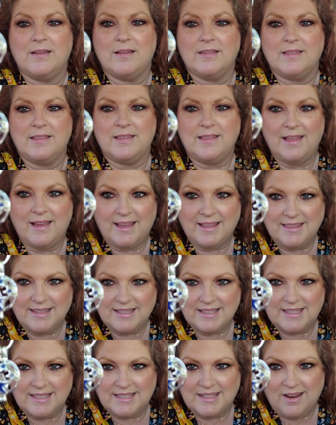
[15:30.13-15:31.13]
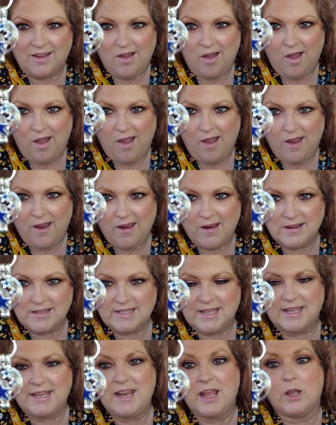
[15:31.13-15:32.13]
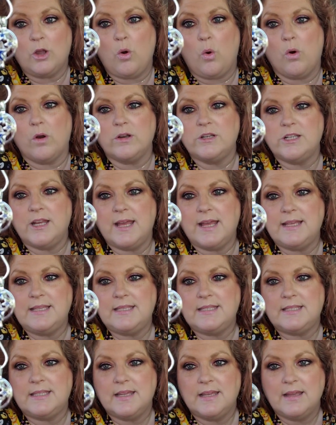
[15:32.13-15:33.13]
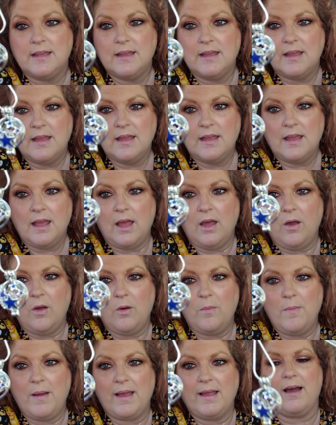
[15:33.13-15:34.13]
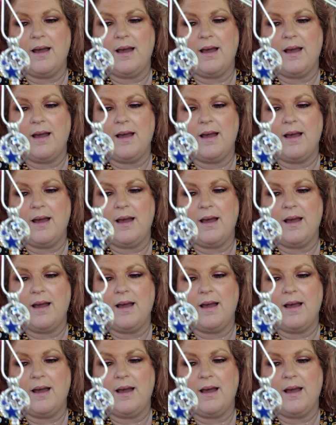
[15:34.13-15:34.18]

Look at the stars. Isn't it gorgeous? Oh my